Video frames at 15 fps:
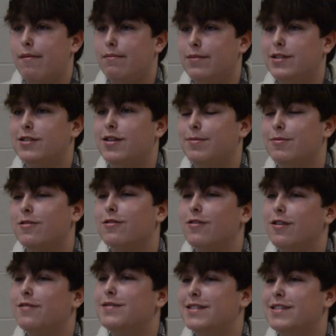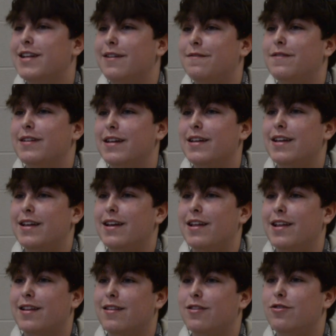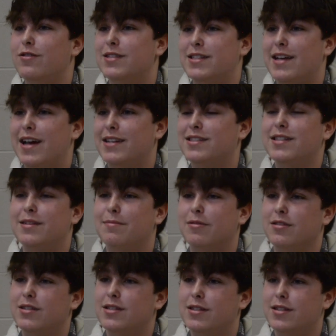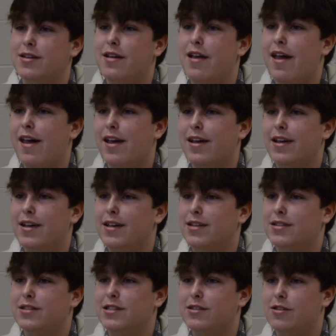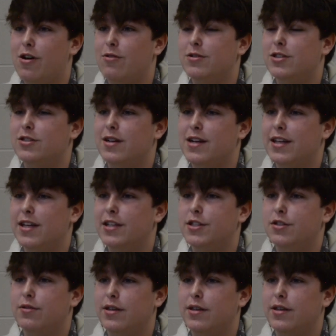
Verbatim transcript: Mrs. Uptergrove is definitely an enthusiastic person, and she's always trying to get you